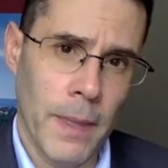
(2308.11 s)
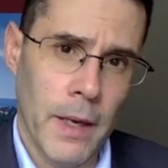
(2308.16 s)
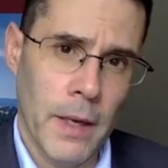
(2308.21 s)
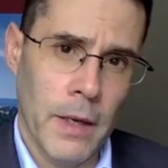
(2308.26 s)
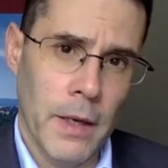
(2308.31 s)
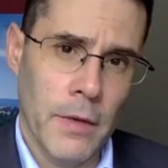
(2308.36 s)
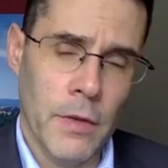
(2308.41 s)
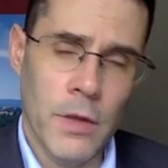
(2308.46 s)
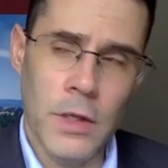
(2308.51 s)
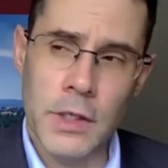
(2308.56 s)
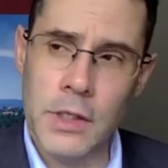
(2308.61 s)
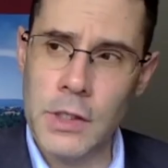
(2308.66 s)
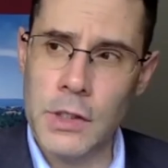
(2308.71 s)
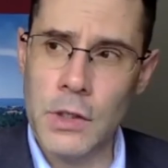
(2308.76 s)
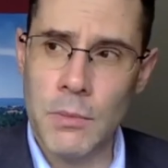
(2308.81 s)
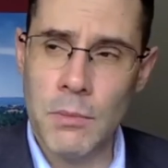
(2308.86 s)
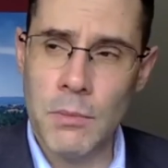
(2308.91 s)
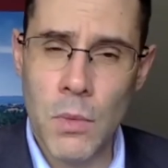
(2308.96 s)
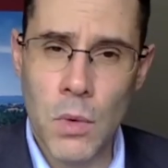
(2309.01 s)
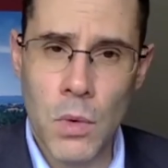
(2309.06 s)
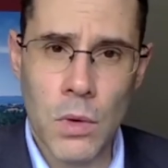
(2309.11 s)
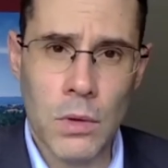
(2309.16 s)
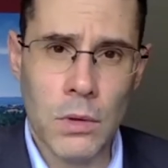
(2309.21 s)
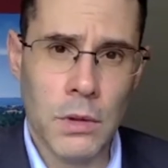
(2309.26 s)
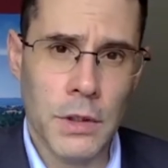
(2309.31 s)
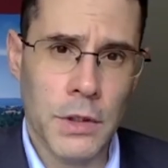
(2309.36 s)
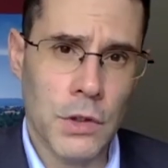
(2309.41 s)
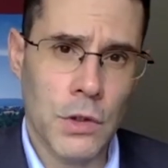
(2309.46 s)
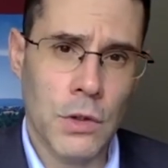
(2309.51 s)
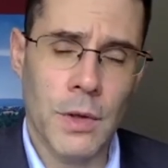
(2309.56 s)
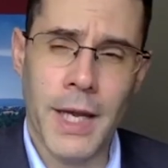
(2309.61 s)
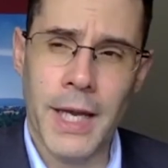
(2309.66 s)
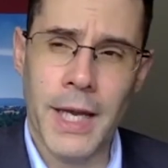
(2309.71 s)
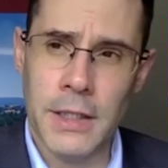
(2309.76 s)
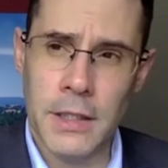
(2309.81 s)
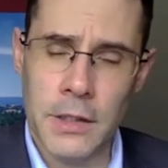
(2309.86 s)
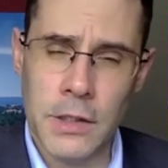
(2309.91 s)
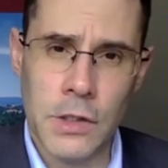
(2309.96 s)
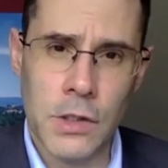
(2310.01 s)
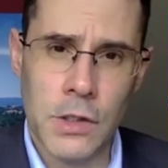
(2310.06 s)
This is a moral issue and
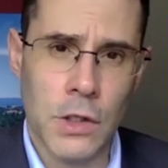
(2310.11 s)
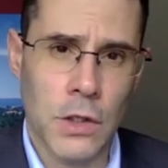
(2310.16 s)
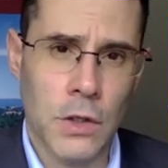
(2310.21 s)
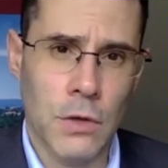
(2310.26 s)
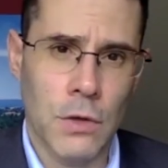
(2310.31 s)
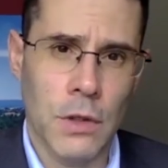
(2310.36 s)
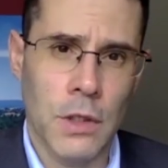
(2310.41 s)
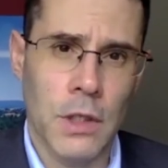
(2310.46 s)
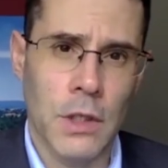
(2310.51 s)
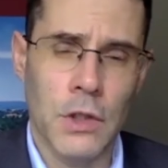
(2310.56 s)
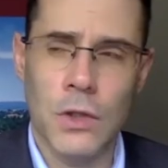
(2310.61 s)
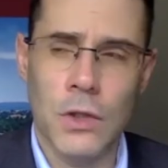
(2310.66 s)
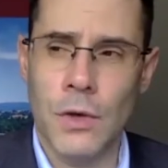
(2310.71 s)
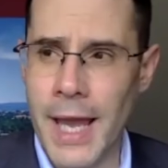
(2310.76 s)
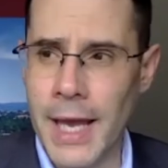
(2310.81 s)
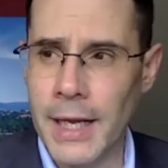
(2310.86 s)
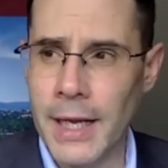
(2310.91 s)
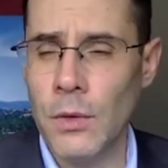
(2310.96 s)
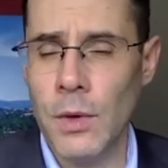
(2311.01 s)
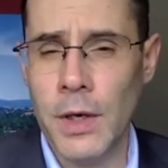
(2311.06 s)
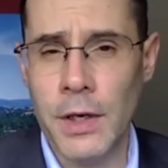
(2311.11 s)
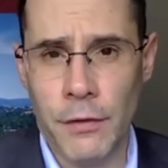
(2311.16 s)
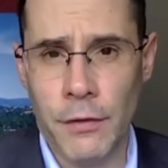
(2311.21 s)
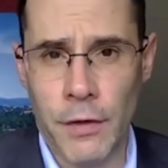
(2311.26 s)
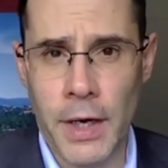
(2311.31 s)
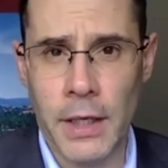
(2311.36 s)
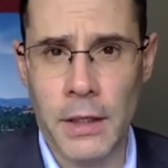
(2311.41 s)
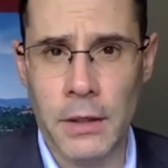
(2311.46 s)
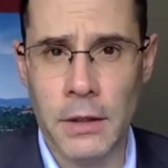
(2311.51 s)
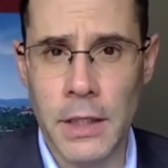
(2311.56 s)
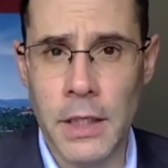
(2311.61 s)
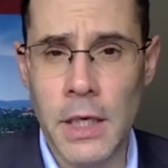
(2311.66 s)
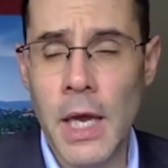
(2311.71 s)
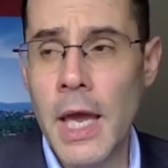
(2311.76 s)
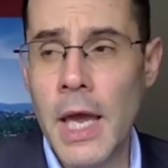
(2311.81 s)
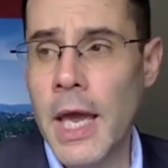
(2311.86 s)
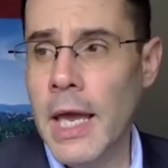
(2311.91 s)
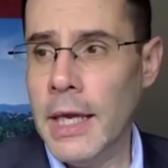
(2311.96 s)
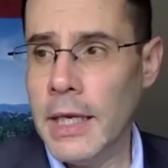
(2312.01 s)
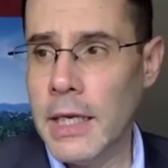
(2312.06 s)
it's a security issue. And quite frankly,
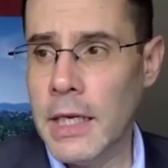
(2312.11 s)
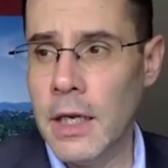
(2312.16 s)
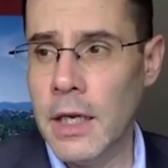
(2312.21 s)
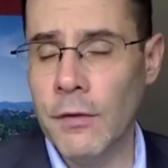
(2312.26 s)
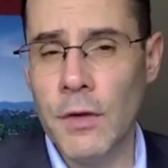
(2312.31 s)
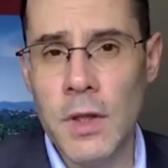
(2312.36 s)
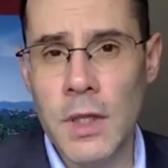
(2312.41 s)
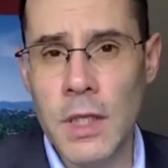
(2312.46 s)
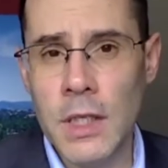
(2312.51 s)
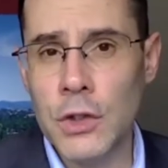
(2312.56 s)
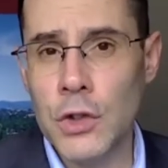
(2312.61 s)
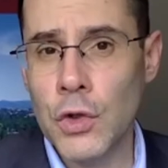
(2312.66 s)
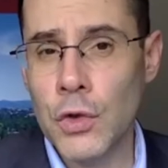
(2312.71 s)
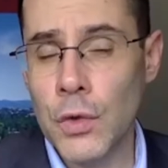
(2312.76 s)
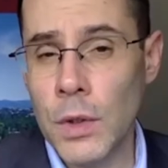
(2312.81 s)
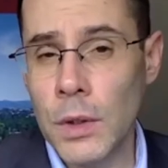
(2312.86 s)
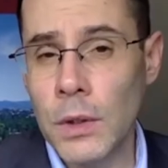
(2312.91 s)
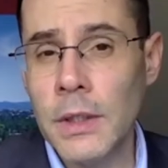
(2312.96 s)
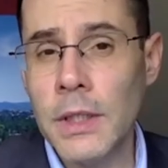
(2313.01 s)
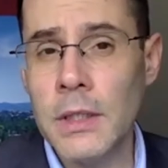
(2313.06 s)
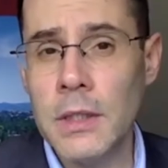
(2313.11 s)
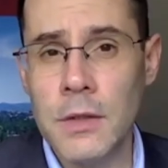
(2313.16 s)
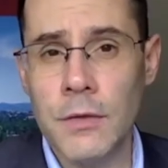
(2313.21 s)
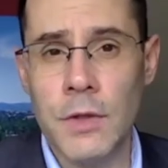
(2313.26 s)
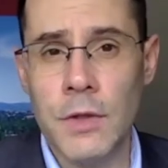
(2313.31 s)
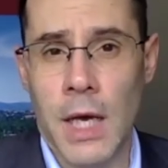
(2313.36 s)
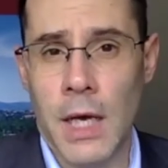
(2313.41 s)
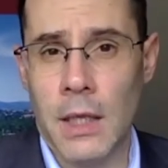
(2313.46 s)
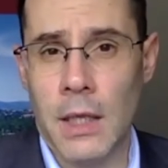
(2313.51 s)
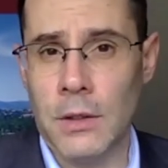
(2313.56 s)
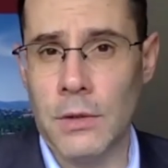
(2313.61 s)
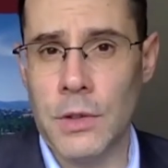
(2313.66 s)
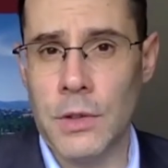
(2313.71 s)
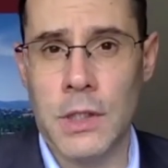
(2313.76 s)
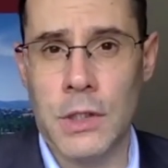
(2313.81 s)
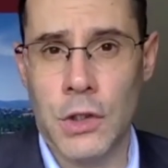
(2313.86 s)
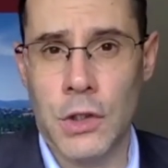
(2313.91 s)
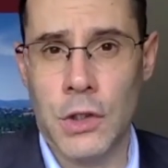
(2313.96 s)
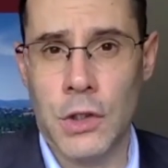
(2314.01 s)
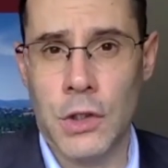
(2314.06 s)
given the trillions of dollars
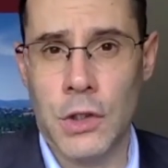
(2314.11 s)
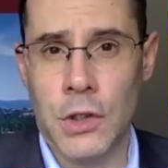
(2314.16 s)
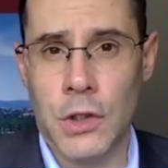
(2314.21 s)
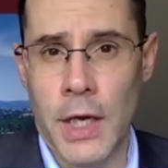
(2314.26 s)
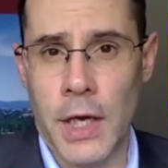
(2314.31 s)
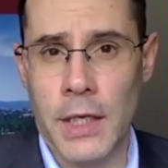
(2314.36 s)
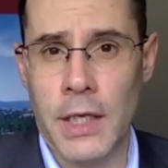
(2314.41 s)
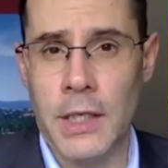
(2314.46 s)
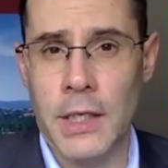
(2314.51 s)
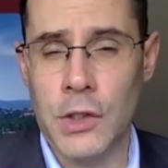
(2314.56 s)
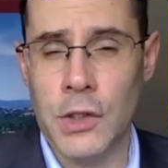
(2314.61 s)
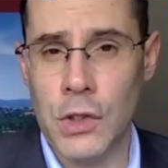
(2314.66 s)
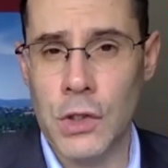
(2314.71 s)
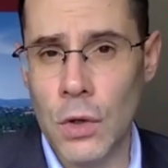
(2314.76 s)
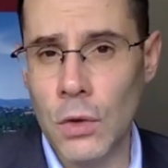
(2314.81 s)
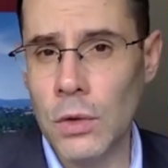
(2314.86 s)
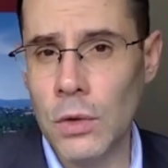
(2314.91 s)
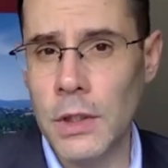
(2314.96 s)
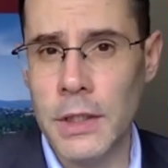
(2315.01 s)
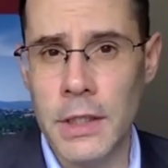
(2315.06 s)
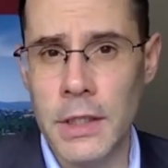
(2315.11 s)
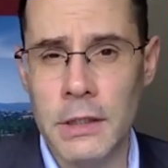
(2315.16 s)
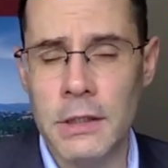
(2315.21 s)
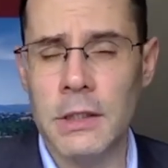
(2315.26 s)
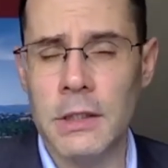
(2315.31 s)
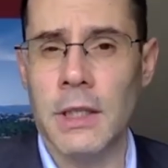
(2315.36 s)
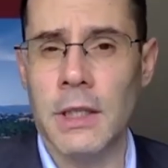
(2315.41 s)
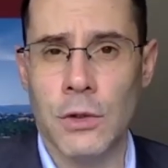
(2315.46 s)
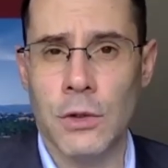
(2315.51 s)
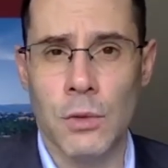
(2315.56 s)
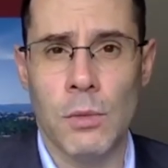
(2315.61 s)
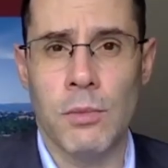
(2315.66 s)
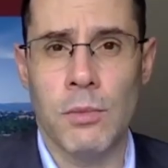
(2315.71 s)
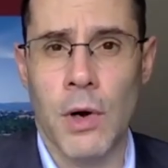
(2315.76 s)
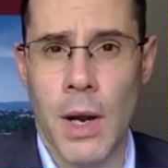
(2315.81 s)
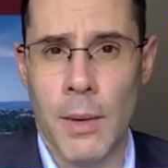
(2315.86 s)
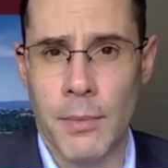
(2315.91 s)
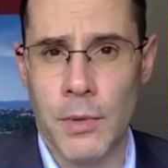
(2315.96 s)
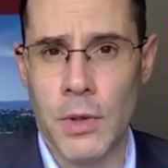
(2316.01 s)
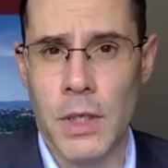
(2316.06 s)
that China has stolen in intellectual
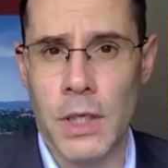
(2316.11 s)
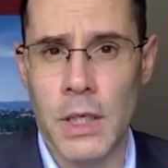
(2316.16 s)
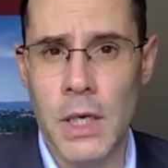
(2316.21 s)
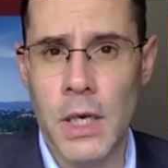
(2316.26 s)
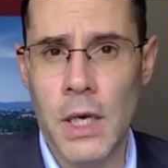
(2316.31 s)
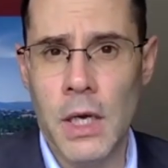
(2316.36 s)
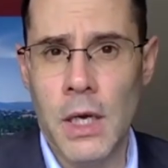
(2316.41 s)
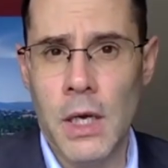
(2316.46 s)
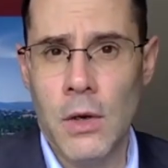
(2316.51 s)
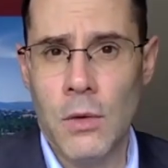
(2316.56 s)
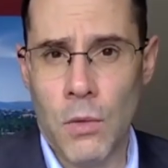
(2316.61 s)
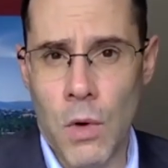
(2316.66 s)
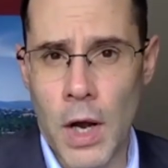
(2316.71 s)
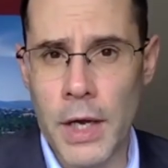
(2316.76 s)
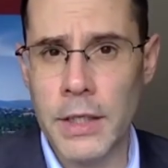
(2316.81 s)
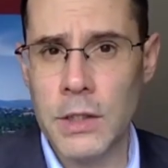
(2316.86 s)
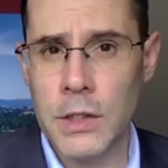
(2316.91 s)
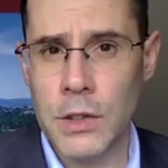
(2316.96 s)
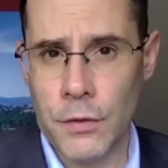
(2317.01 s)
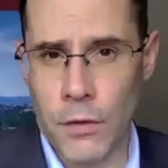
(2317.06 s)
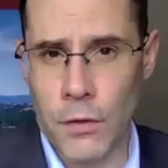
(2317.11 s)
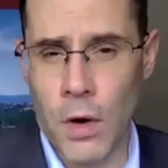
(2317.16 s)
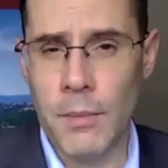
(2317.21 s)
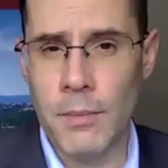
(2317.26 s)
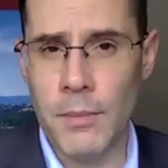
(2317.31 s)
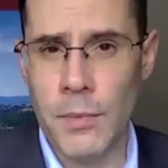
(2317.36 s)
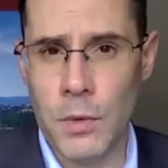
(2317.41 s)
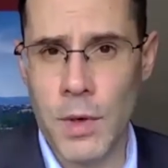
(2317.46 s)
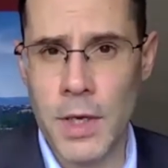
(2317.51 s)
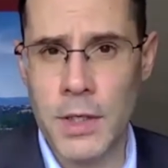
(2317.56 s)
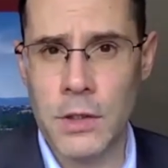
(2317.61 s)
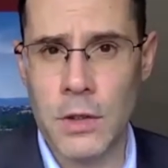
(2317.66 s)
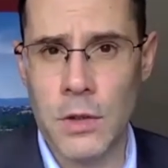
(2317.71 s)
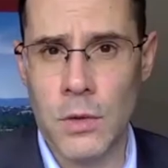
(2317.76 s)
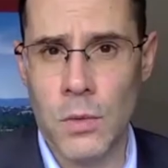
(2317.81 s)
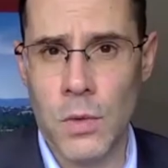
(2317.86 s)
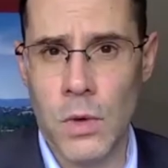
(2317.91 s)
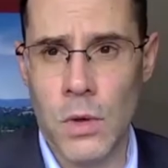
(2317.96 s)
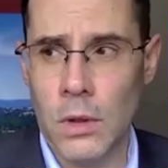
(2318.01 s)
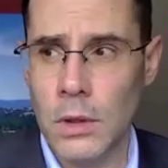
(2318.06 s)
property rights from the rest of the
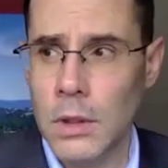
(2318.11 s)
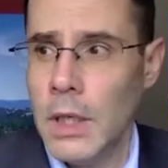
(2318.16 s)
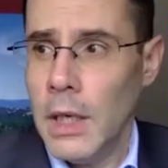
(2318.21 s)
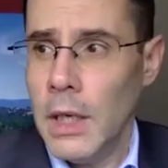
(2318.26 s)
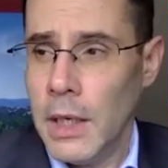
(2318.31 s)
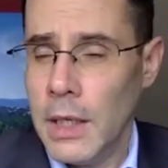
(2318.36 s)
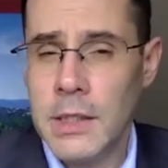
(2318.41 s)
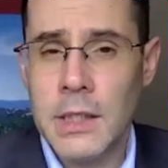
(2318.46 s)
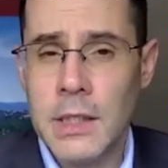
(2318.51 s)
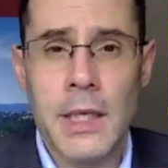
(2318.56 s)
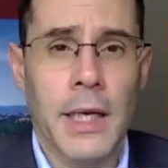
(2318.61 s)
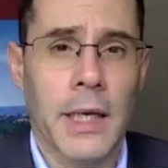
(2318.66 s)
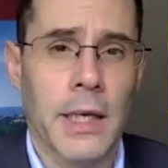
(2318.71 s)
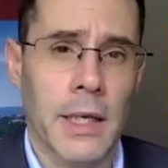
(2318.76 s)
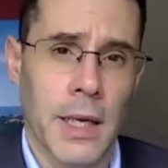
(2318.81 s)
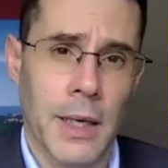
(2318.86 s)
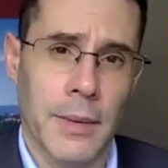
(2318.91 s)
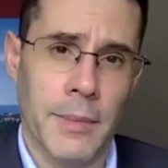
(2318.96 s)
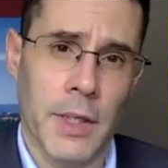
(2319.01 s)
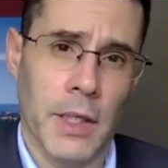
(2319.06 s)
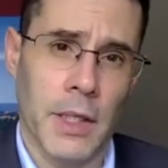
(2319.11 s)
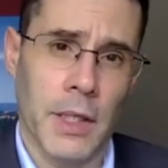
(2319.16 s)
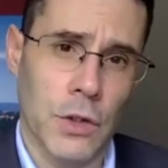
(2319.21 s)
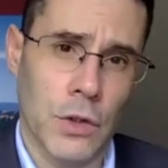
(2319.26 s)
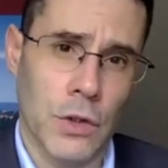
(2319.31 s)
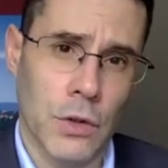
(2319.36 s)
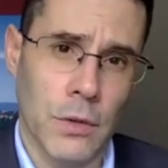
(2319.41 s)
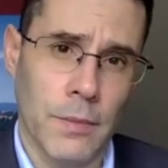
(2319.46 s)
world, it's an economic issue.